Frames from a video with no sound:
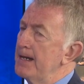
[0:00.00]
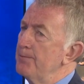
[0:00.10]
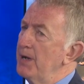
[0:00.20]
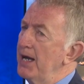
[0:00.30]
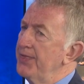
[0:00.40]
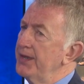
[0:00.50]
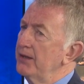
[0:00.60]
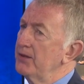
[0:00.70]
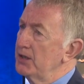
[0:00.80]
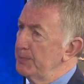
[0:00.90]
But I
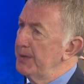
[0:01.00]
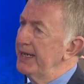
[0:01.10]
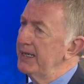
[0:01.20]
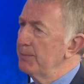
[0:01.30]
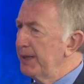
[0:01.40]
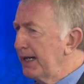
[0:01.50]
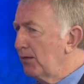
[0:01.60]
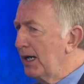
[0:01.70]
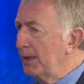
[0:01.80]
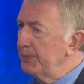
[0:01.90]
think the debate about
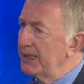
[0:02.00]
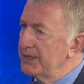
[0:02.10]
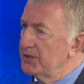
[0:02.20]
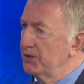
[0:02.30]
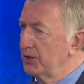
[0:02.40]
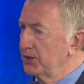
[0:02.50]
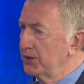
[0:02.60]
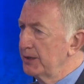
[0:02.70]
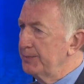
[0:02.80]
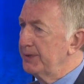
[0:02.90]
our place in
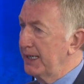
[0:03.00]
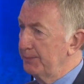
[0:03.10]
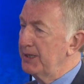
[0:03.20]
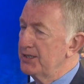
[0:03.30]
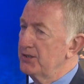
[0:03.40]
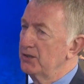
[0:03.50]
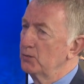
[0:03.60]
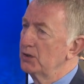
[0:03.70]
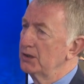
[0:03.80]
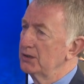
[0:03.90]
Europe and our place in the
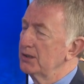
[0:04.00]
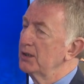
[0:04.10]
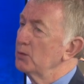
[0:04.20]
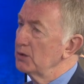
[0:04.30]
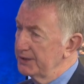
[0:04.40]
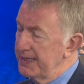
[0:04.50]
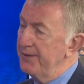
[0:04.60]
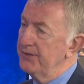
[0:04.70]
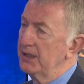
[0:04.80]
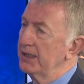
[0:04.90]
world will
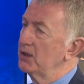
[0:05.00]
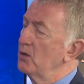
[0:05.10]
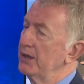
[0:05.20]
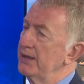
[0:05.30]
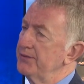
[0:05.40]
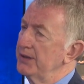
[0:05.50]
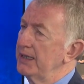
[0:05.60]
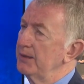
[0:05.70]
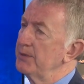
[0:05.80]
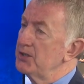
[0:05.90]
definitely go on after
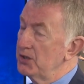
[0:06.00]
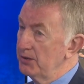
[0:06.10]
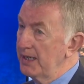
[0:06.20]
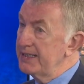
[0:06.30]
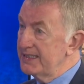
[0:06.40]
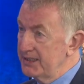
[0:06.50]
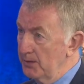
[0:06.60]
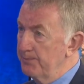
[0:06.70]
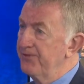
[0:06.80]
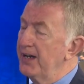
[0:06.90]
that. But it's a, it is a
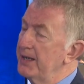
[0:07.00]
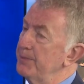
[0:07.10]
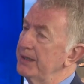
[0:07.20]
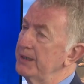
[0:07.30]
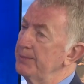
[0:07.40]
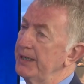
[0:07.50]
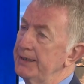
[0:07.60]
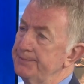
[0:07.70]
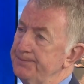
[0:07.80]
very big debate.